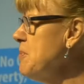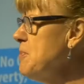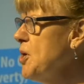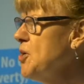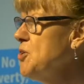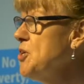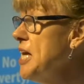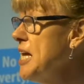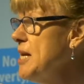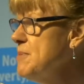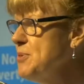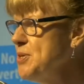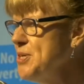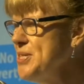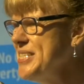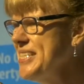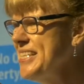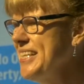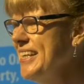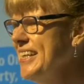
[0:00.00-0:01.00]
our
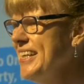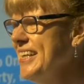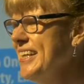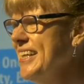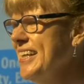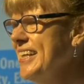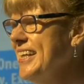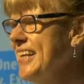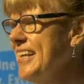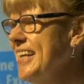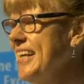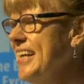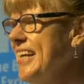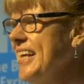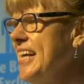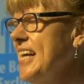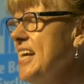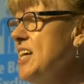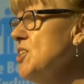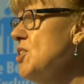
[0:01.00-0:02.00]
neighbours.
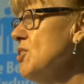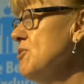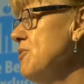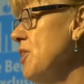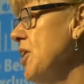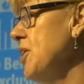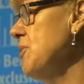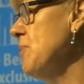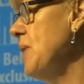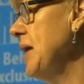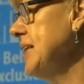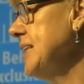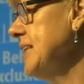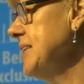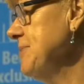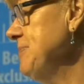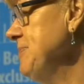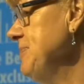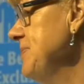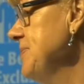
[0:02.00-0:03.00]
You're very welcome.